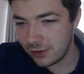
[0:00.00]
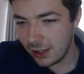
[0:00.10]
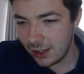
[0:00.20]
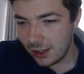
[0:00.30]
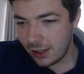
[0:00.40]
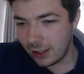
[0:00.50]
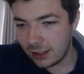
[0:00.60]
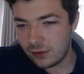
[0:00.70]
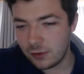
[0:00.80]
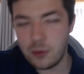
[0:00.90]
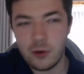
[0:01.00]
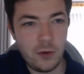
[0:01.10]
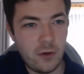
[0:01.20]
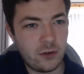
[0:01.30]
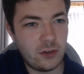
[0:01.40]
I think he supports
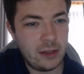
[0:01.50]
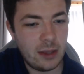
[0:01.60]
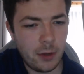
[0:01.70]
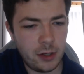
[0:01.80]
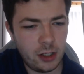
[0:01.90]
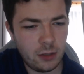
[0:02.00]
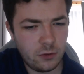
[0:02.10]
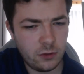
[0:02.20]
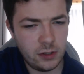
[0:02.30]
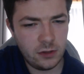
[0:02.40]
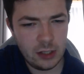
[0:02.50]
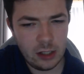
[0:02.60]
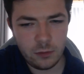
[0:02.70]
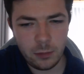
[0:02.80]
whatever side the money comes out these days.